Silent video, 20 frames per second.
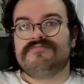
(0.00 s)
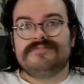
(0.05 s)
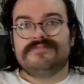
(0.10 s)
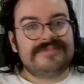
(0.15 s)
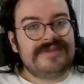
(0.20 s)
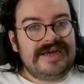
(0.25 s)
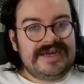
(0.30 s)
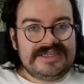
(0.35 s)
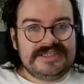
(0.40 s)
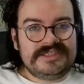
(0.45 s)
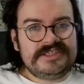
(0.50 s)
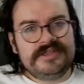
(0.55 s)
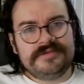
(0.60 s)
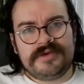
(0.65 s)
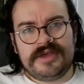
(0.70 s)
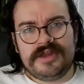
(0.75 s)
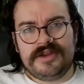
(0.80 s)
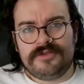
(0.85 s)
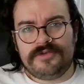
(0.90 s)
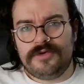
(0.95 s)
I can see them
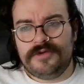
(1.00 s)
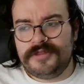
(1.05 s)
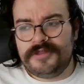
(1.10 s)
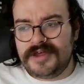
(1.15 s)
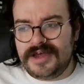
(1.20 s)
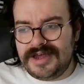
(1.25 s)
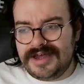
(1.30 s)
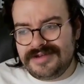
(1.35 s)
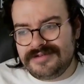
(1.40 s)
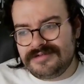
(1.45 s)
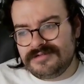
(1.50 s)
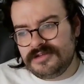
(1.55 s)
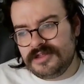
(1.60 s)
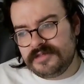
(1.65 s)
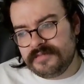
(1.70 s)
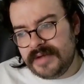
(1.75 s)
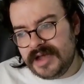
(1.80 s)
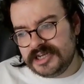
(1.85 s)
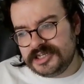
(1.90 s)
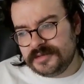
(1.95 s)
kind of doing that. It's a
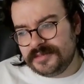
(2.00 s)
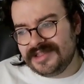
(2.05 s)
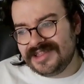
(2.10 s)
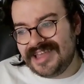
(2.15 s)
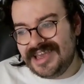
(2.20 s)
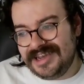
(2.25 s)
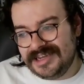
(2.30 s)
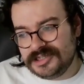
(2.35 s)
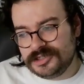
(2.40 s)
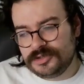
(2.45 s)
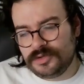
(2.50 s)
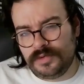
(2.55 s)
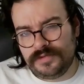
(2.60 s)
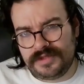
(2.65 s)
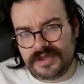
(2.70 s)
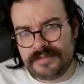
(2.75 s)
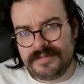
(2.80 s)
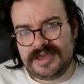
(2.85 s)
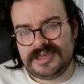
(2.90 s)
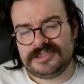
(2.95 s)
match I would like, I just don't think
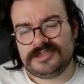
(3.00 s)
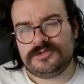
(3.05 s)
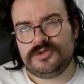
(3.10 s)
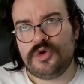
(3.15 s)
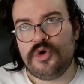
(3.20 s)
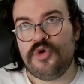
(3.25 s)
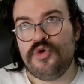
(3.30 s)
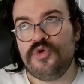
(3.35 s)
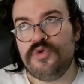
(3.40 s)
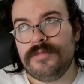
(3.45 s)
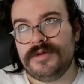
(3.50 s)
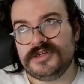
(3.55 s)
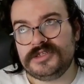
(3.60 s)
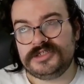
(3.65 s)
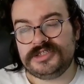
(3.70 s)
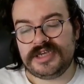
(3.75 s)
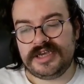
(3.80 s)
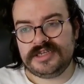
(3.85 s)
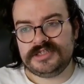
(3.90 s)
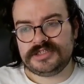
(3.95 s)
it makes too much
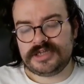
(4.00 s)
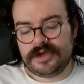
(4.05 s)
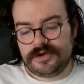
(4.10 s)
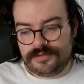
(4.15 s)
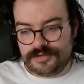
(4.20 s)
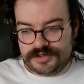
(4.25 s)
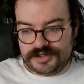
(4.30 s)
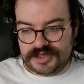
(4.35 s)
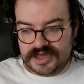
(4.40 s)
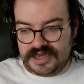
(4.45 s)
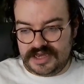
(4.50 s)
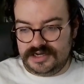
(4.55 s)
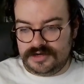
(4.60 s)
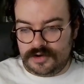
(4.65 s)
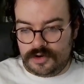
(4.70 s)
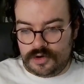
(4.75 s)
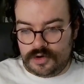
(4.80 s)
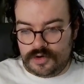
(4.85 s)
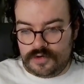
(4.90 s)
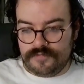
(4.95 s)
sense outside
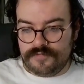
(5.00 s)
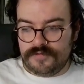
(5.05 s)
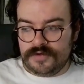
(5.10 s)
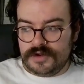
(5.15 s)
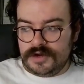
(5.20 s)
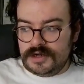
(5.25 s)
of